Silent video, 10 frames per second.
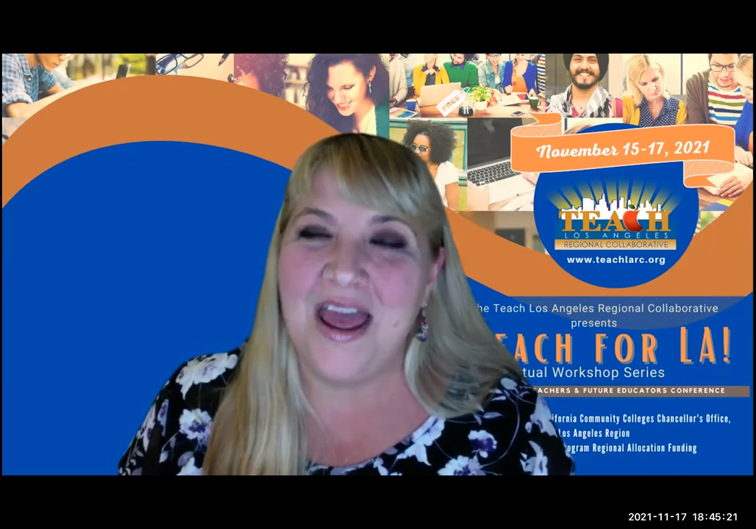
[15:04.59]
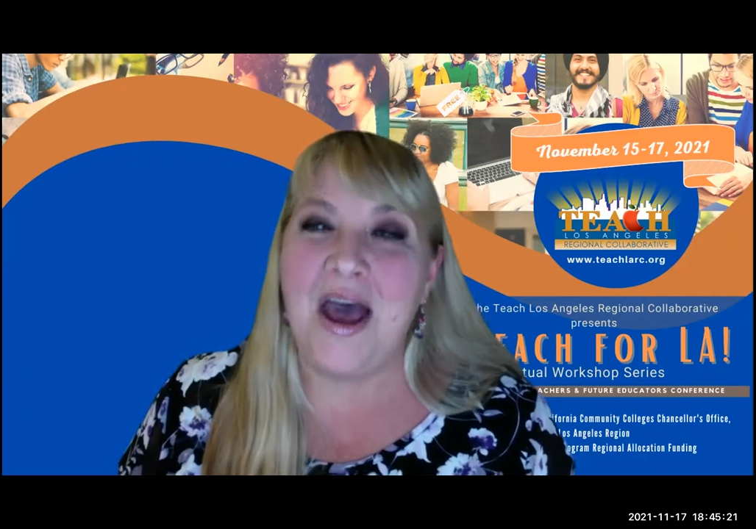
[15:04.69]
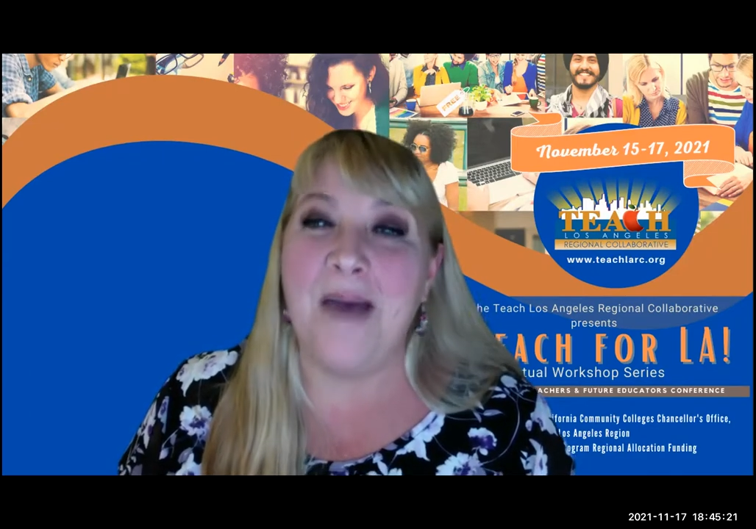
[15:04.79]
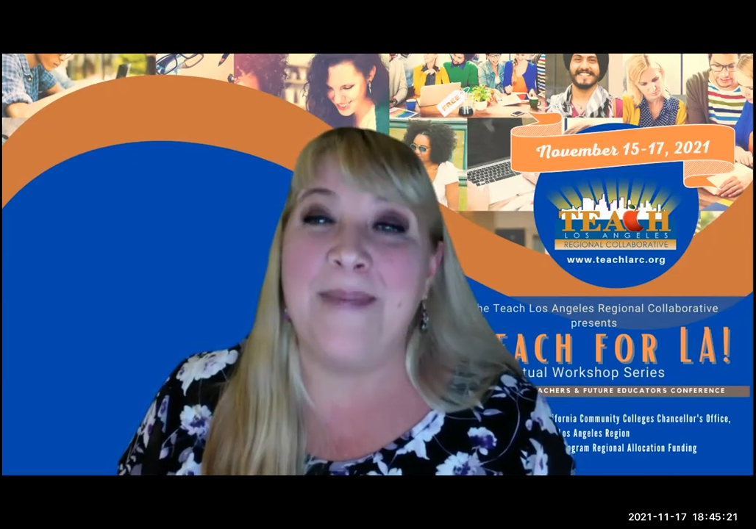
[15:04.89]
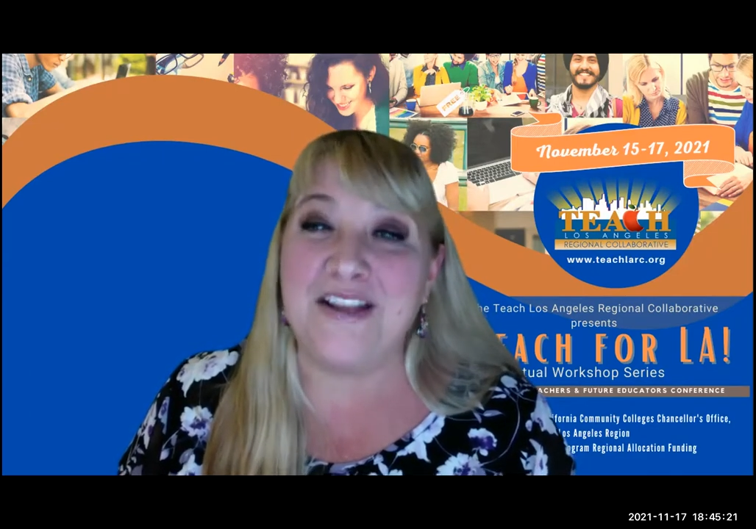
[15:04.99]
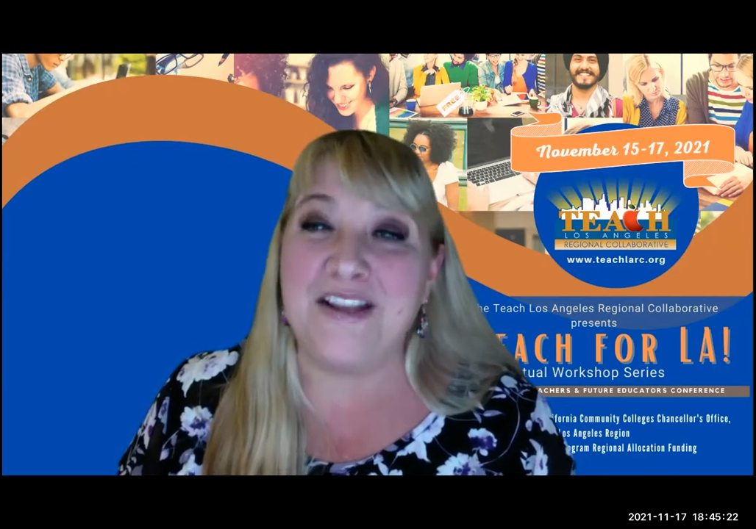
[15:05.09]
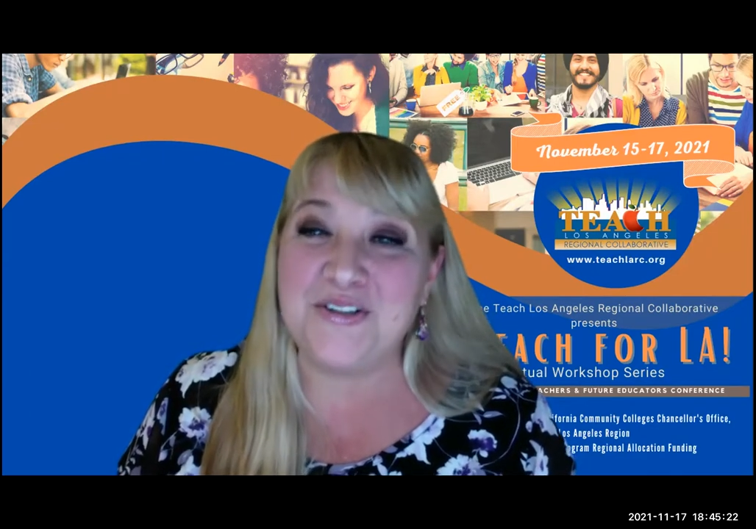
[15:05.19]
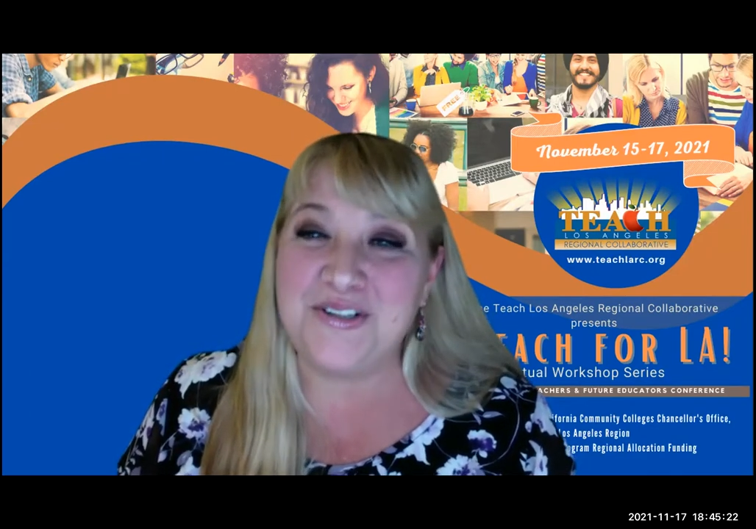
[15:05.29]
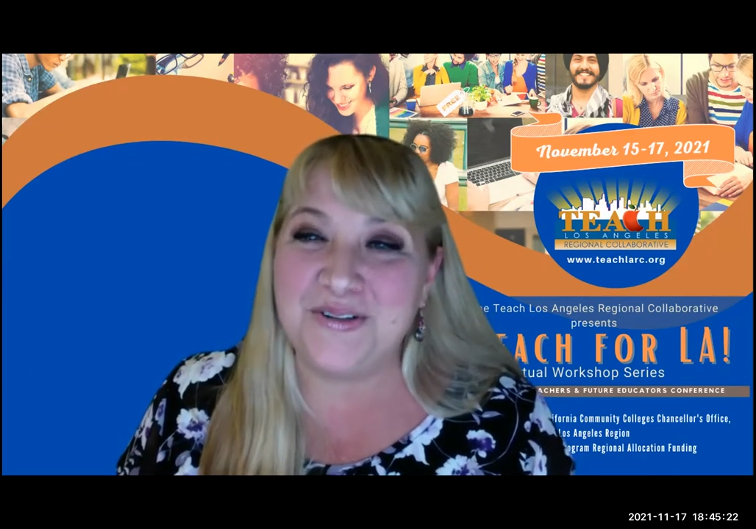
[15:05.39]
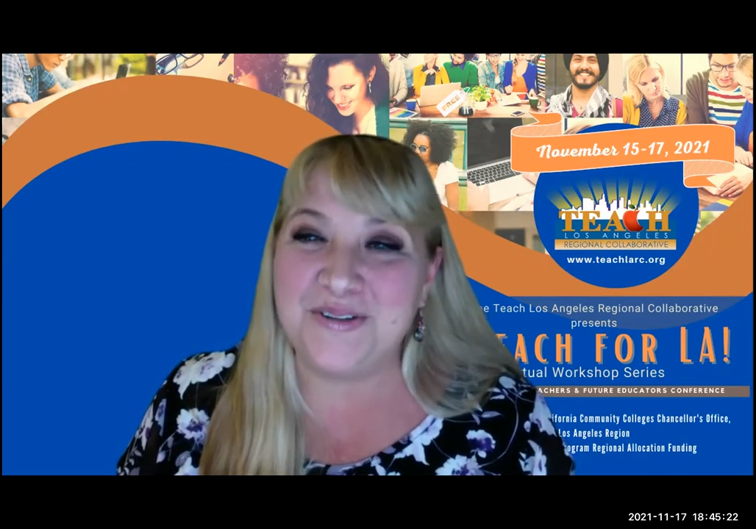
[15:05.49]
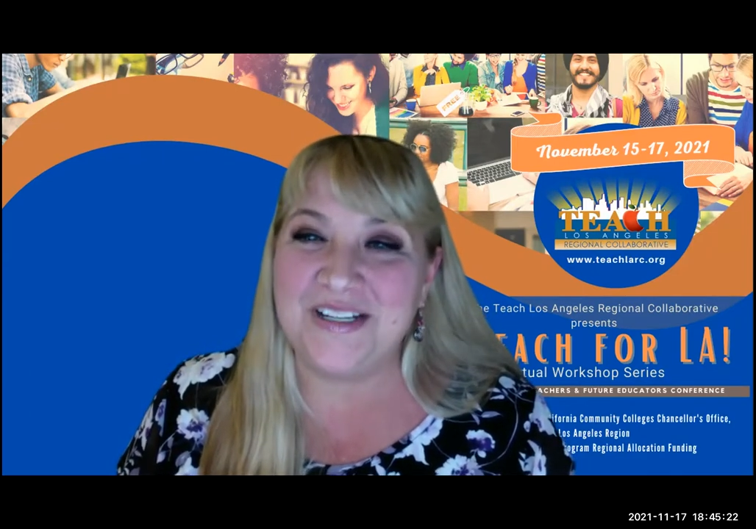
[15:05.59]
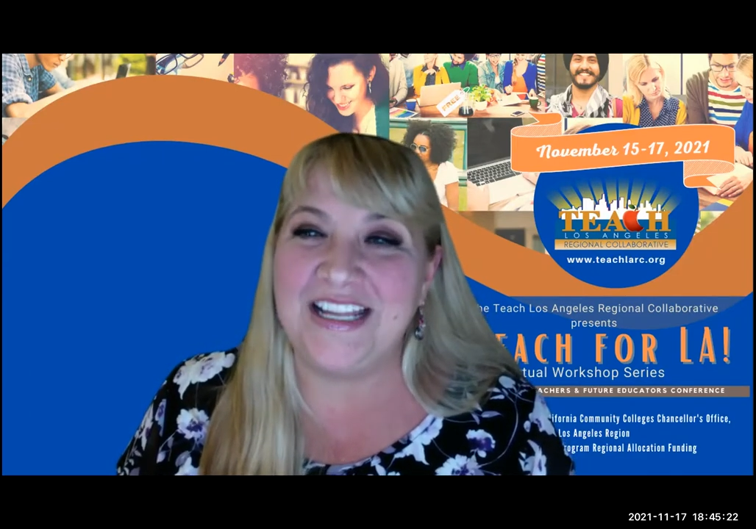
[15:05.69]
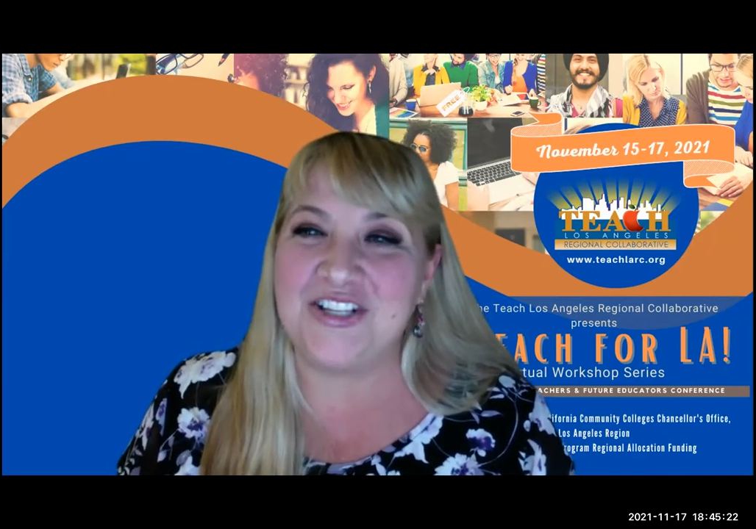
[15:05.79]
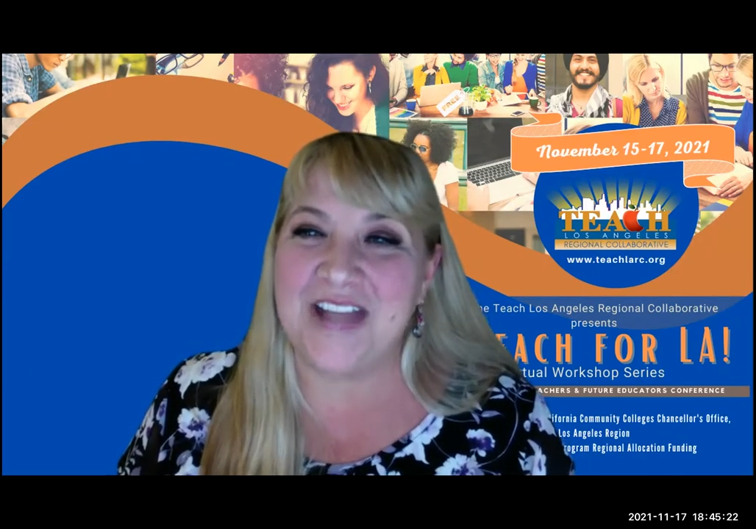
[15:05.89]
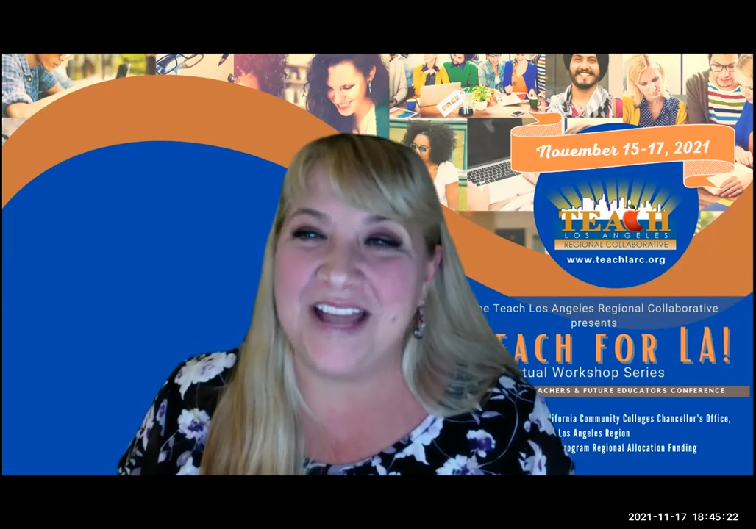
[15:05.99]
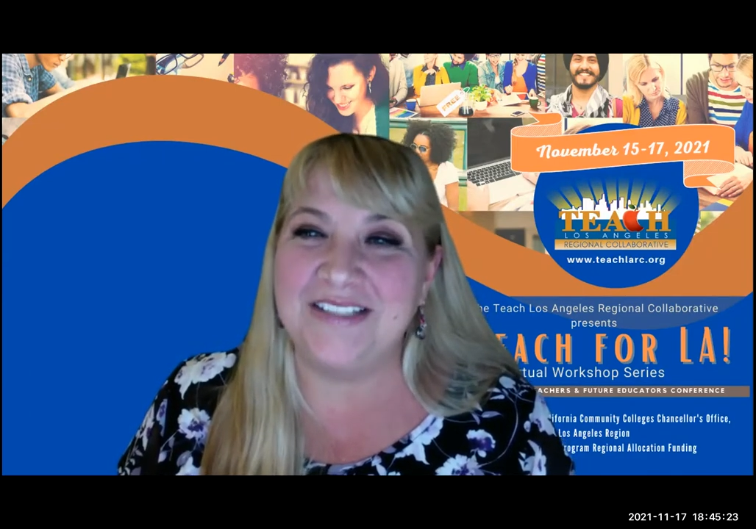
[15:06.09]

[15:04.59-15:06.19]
a bachelor's degree in child